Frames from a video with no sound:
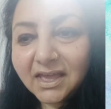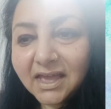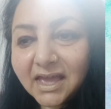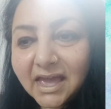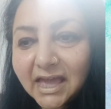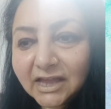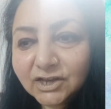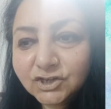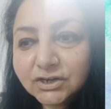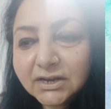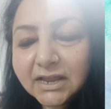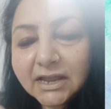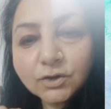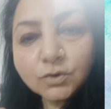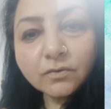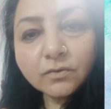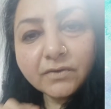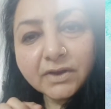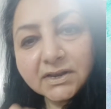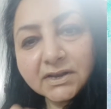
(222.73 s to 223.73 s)
Actually, I
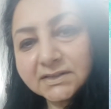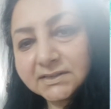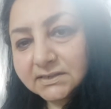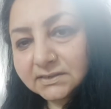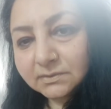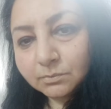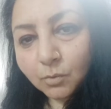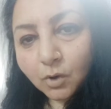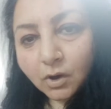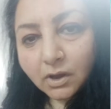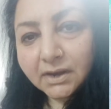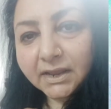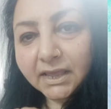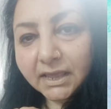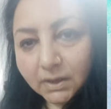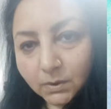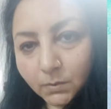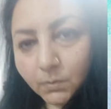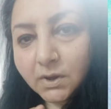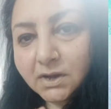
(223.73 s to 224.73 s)
do very small
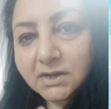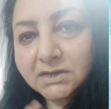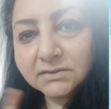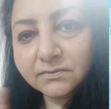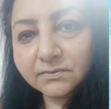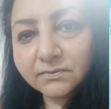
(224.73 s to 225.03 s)
ink works,